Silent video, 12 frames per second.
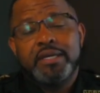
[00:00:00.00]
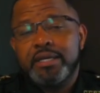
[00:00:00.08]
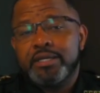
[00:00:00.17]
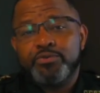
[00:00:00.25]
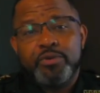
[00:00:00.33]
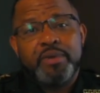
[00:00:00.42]

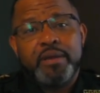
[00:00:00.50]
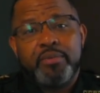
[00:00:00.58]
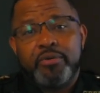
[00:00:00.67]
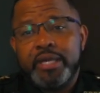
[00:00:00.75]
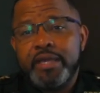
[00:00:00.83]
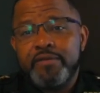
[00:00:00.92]
Because
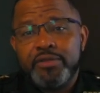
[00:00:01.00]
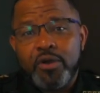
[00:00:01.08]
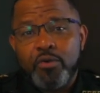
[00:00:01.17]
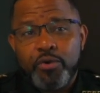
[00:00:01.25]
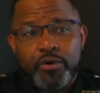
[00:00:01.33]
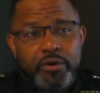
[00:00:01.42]
remember, even
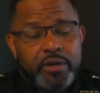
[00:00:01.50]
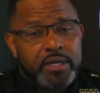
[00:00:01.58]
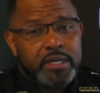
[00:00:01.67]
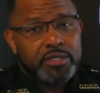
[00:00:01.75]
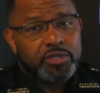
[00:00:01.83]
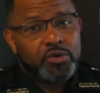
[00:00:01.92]
though we're
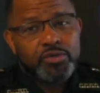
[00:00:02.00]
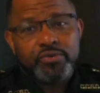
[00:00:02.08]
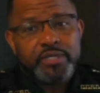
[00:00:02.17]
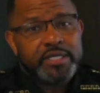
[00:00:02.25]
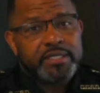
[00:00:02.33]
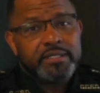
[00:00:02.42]
social
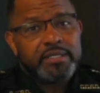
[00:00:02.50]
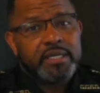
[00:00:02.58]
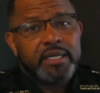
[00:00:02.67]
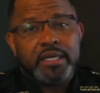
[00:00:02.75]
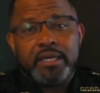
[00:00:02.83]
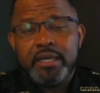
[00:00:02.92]

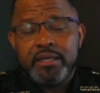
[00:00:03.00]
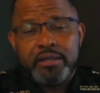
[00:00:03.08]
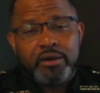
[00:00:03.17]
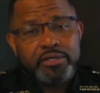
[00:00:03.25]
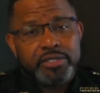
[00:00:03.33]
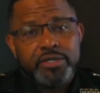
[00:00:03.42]
distancing,
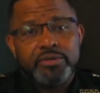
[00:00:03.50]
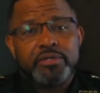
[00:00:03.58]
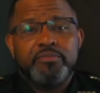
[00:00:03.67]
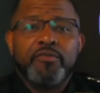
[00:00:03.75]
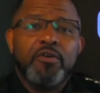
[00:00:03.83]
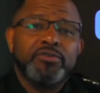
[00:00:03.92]
there are still
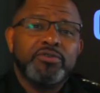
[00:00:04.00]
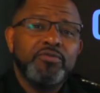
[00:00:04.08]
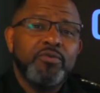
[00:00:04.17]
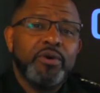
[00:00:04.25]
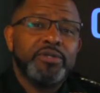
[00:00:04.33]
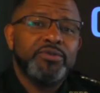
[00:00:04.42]
some folks who
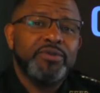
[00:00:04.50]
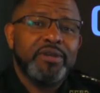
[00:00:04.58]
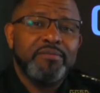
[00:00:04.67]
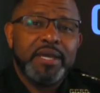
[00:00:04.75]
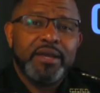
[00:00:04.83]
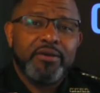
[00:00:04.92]
want to
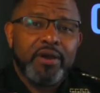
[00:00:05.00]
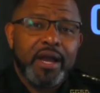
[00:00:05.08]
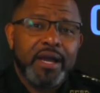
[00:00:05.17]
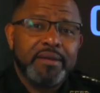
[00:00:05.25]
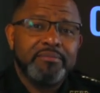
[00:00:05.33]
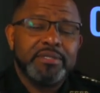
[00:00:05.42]
commit
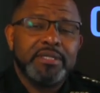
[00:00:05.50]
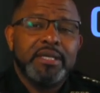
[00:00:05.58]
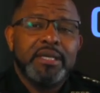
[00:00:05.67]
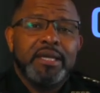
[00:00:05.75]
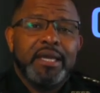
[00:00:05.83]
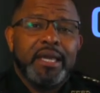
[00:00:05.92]
crimes,
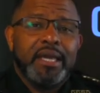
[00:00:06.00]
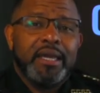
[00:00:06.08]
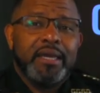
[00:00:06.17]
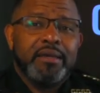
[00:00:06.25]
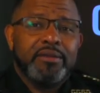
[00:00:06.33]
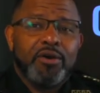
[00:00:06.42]

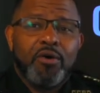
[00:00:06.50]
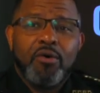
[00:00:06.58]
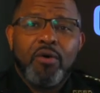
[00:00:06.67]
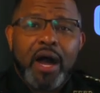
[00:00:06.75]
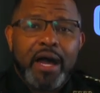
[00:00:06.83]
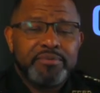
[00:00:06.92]
and the
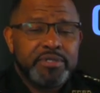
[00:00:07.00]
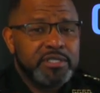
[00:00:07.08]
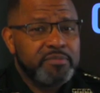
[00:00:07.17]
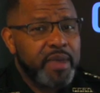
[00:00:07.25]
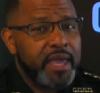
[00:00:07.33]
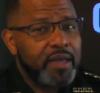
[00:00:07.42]
whole option
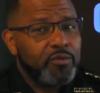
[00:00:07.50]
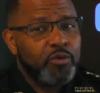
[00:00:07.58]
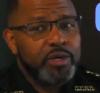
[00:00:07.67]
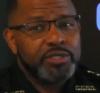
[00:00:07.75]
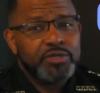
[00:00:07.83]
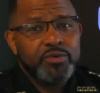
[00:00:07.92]
span
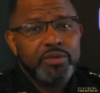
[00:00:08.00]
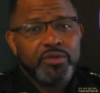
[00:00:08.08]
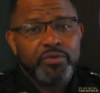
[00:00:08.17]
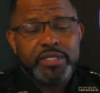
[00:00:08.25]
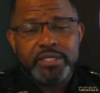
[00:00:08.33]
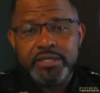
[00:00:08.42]
1, 2, and
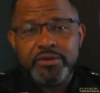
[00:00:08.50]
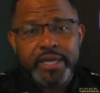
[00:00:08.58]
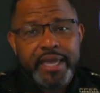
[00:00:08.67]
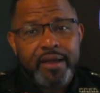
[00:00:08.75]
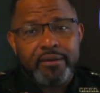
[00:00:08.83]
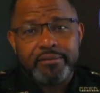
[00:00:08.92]
3 still
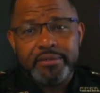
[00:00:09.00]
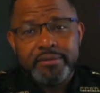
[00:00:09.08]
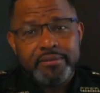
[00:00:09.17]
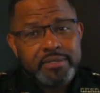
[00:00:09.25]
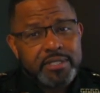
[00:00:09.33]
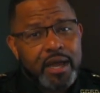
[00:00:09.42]
count.
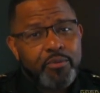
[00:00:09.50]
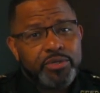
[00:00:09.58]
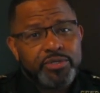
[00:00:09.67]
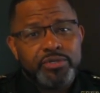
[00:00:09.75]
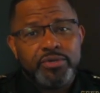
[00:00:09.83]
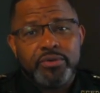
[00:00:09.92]
Stop
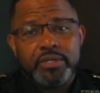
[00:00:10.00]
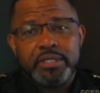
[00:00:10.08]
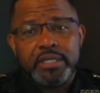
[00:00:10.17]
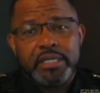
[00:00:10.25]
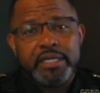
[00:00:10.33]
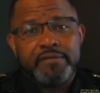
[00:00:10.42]
what you're doing,
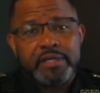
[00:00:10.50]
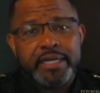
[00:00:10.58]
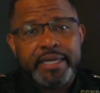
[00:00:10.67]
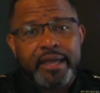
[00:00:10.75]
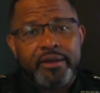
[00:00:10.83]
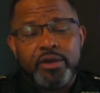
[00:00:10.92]
leave
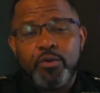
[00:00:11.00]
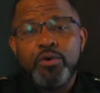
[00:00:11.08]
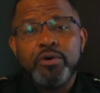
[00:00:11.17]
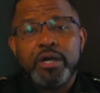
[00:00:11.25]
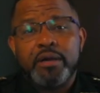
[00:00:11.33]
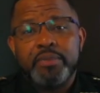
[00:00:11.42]
Clay County, or
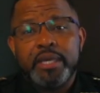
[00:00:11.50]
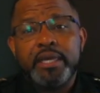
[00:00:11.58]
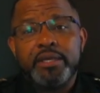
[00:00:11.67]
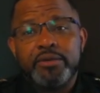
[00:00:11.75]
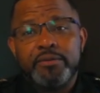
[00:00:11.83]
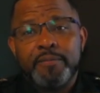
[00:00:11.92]
we'll come
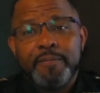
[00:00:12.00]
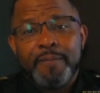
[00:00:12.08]
get you.